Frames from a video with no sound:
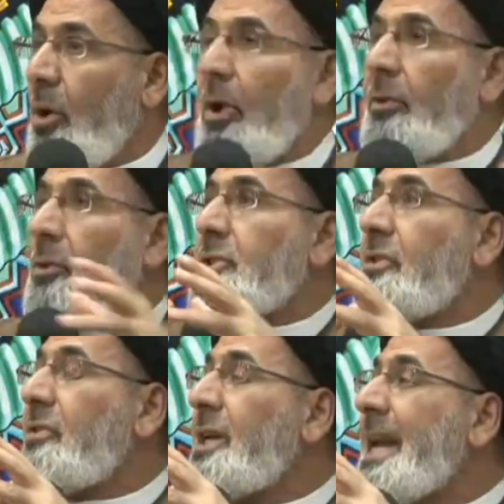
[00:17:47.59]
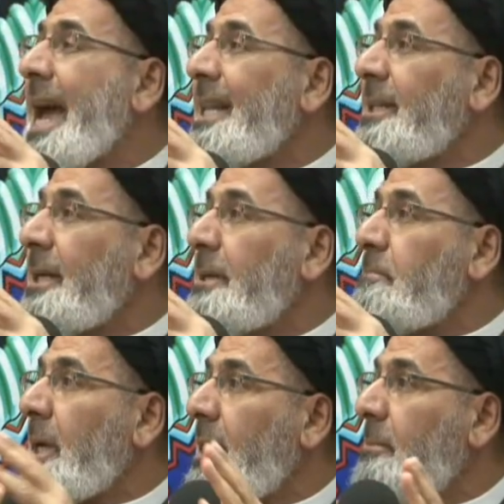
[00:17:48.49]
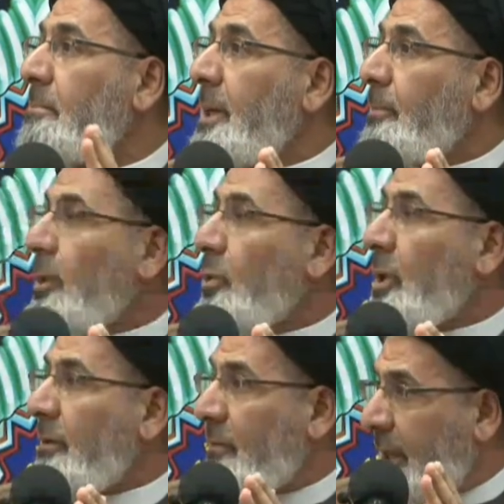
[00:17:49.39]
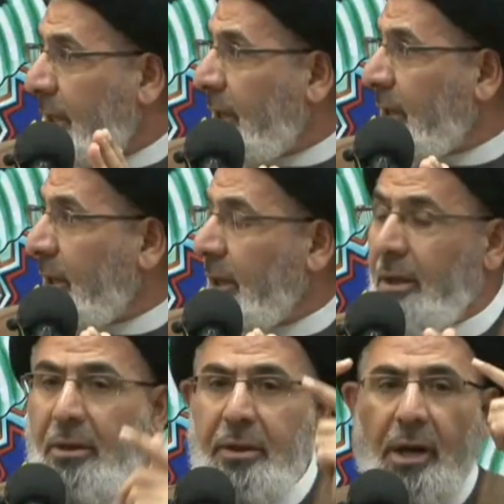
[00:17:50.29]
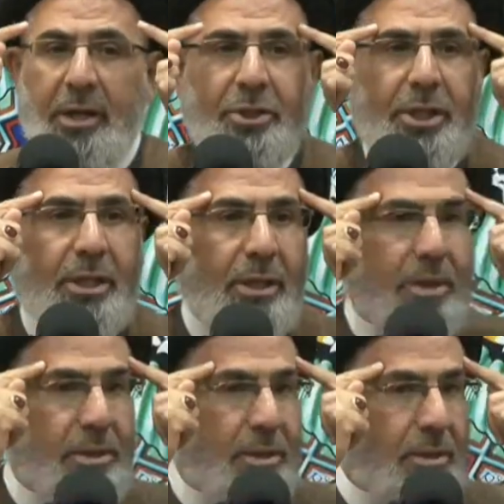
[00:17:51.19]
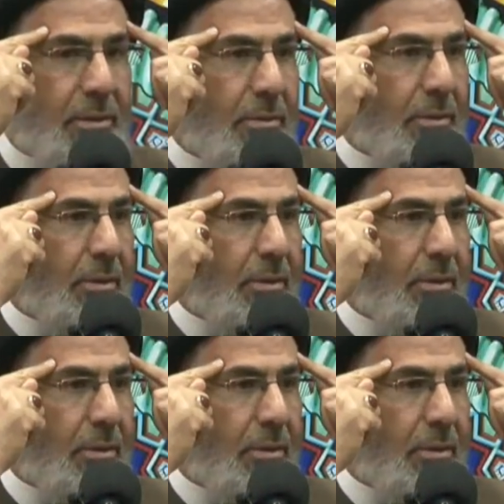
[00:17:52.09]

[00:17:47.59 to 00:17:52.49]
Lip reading: All those 300 million people who live there, they are genius.